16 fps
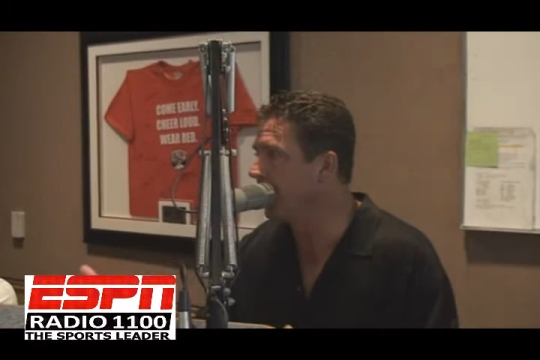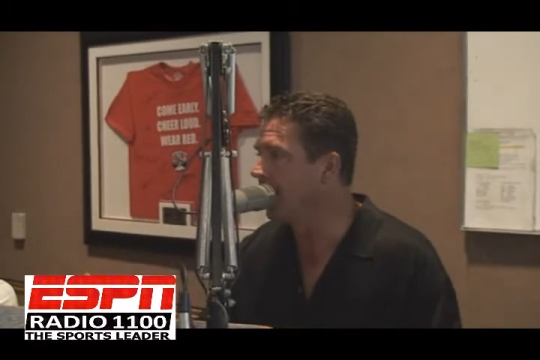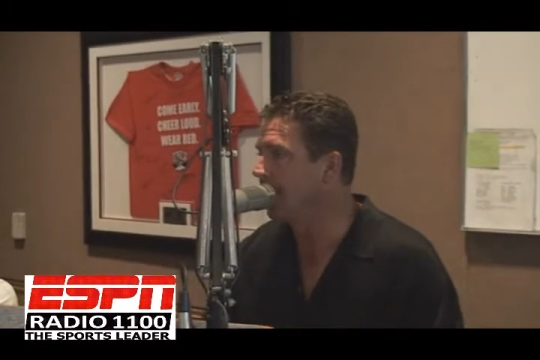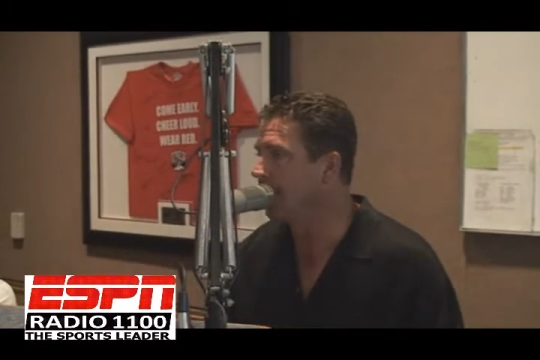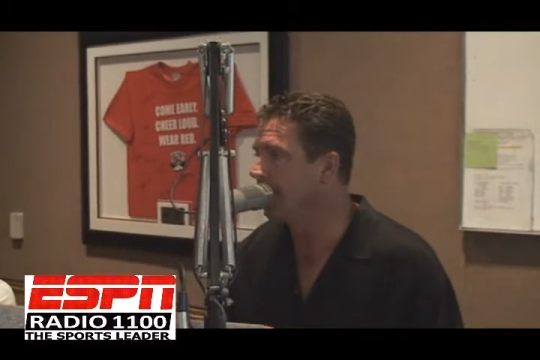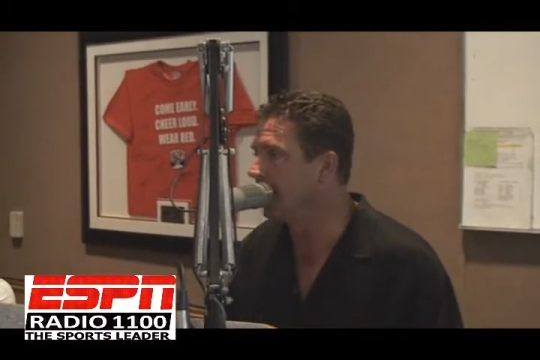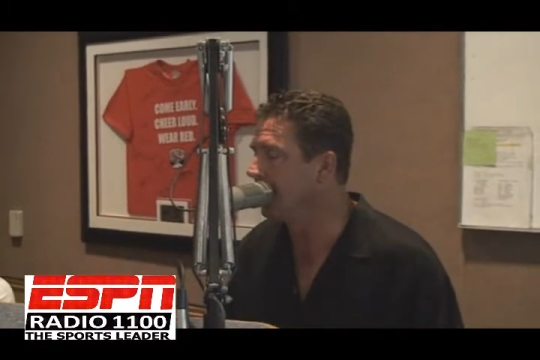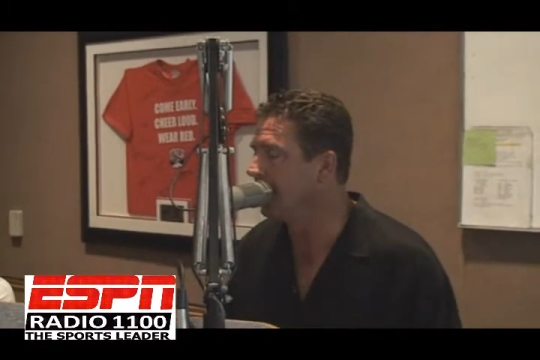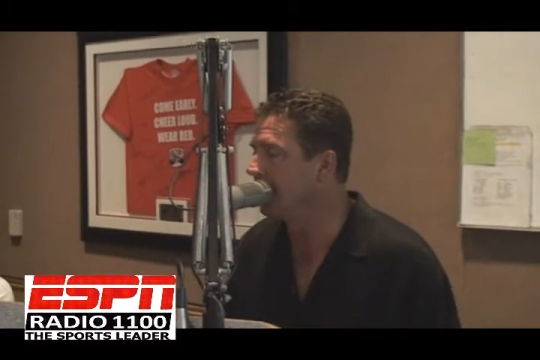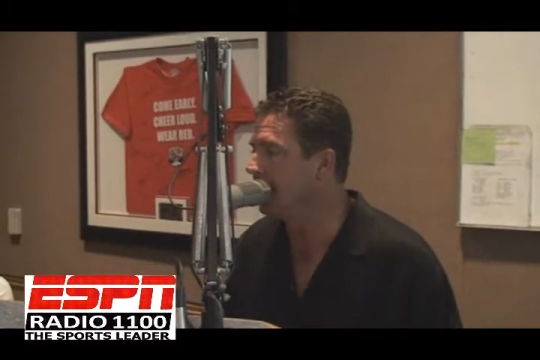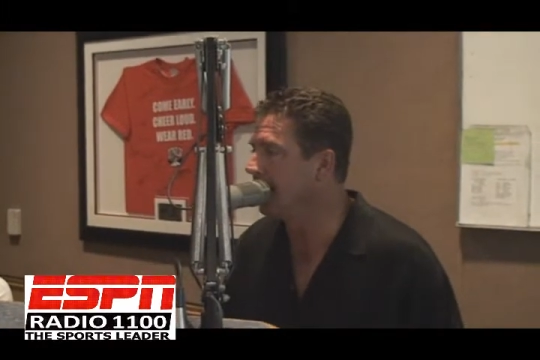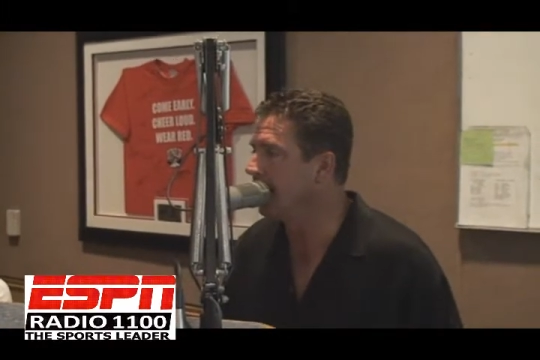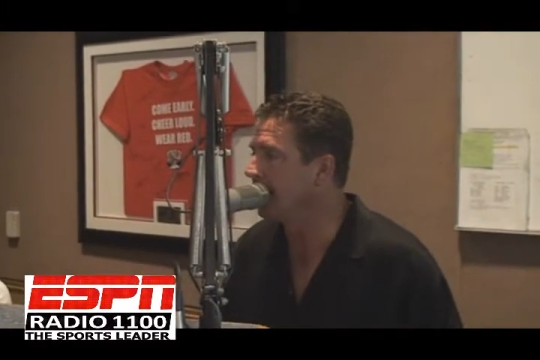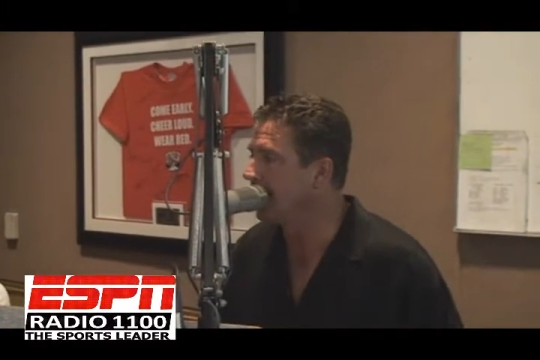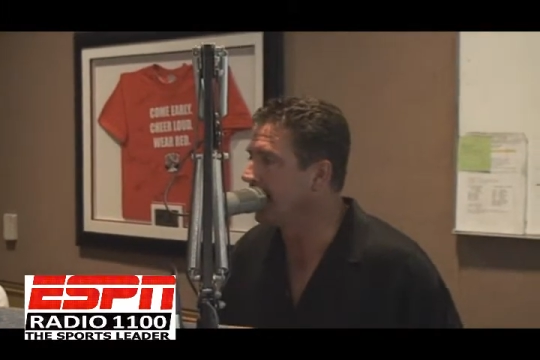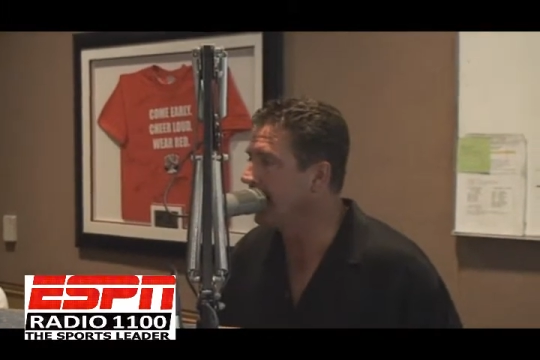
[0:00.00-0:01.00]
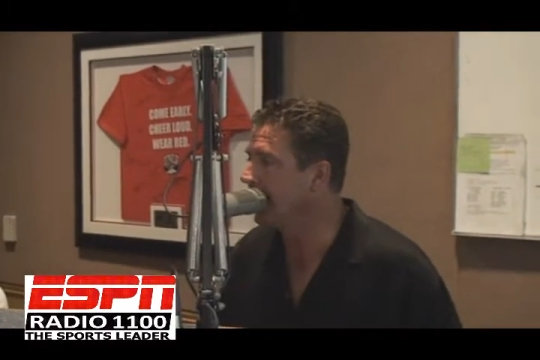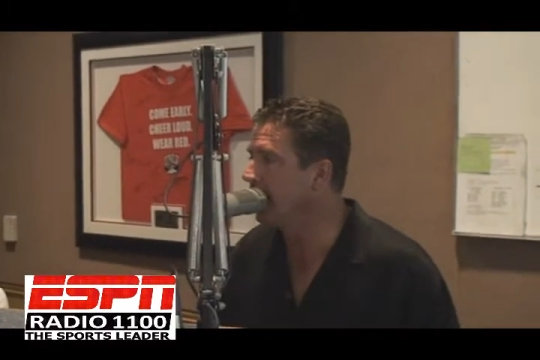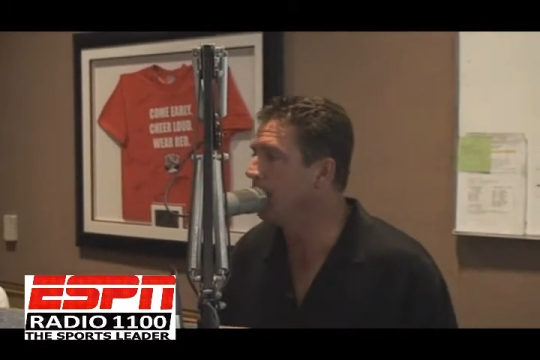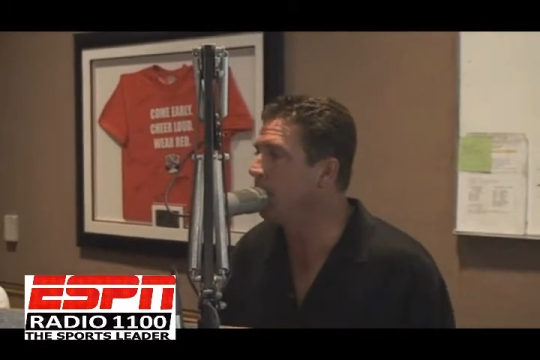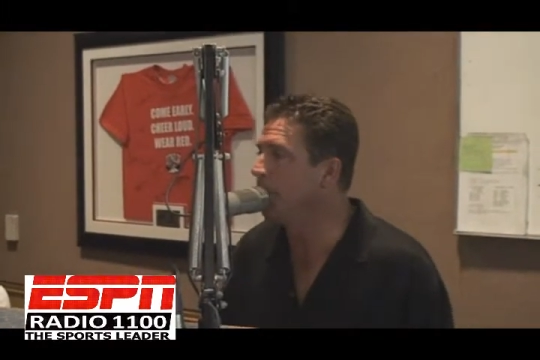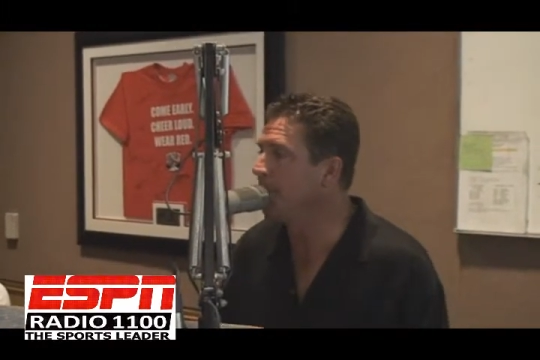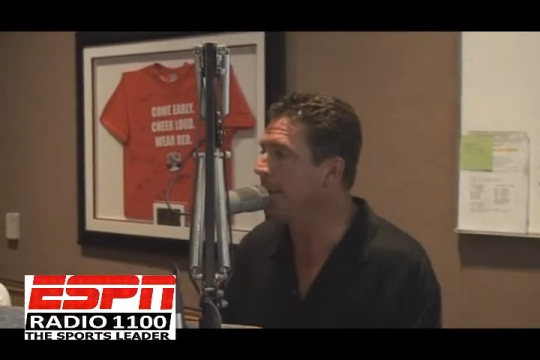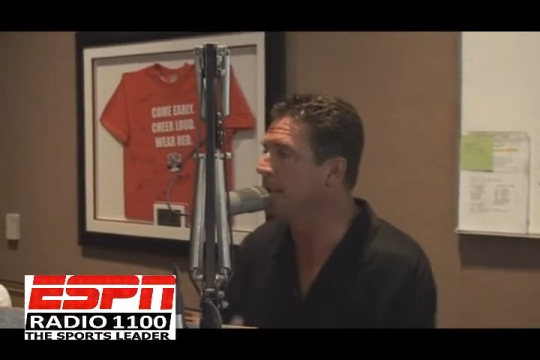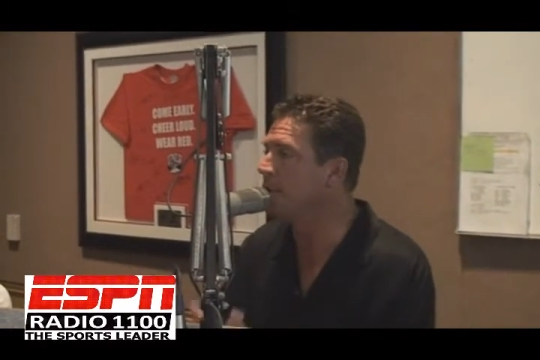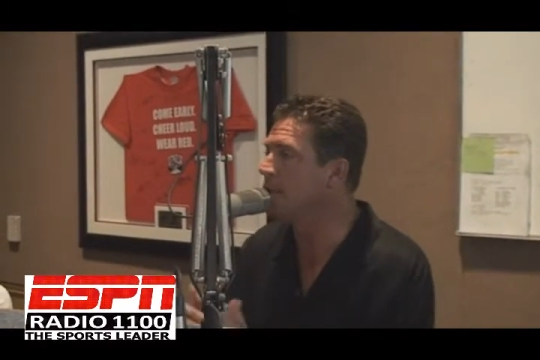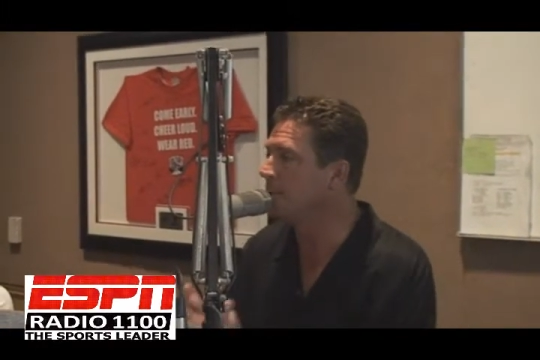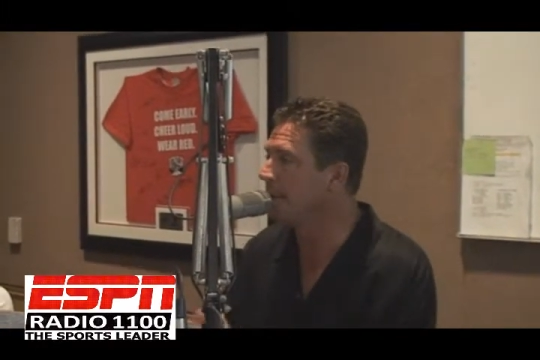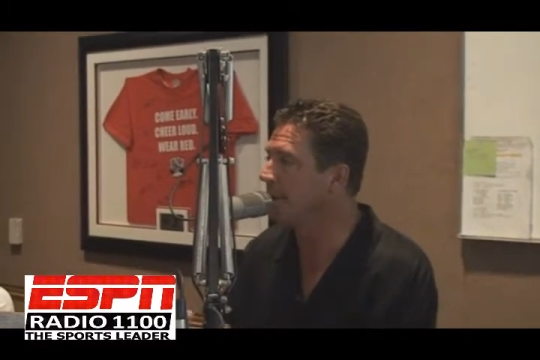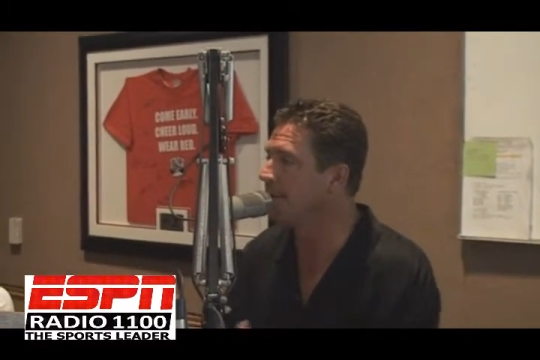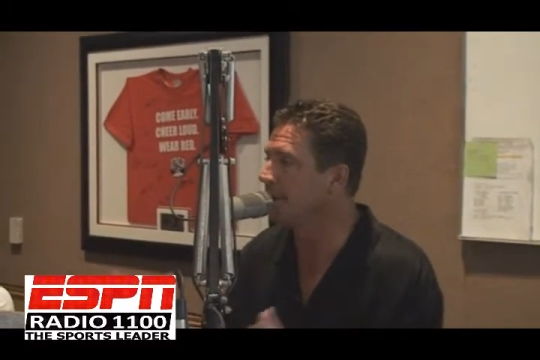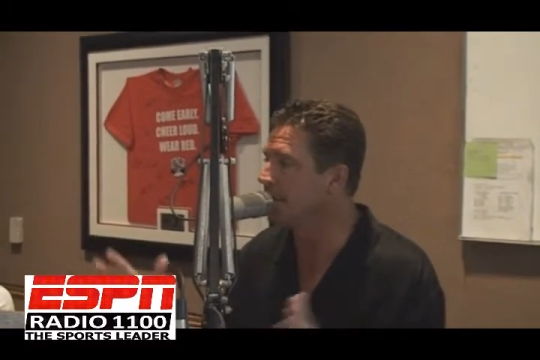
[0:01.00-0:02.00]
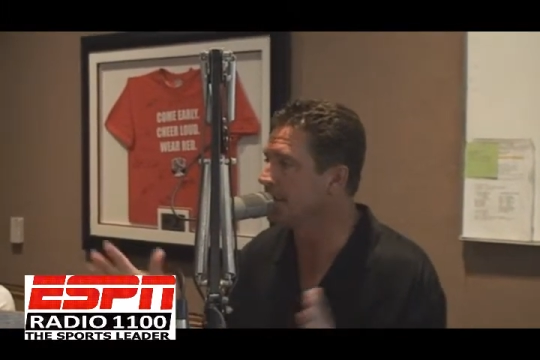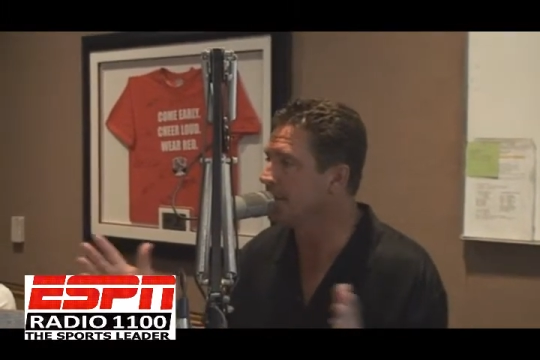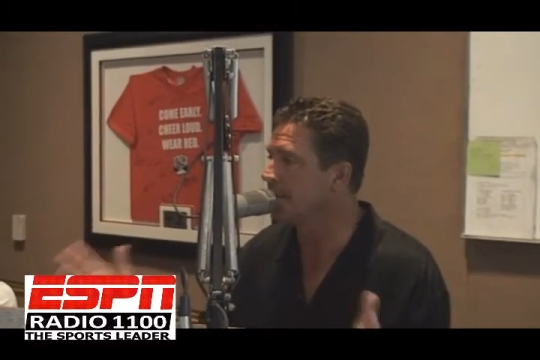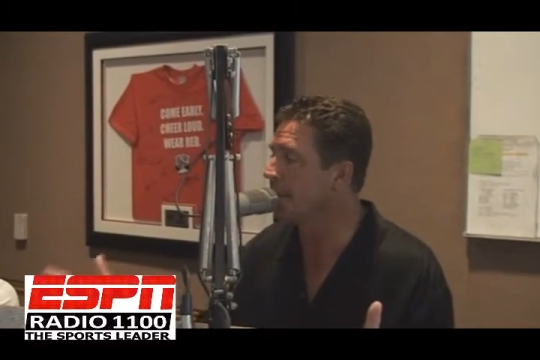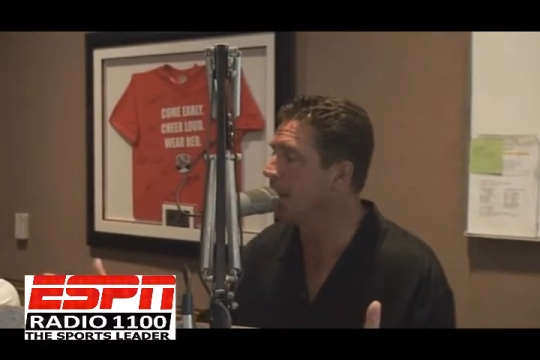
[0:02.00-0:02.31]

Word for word: and there, and, and uh, he would be terrific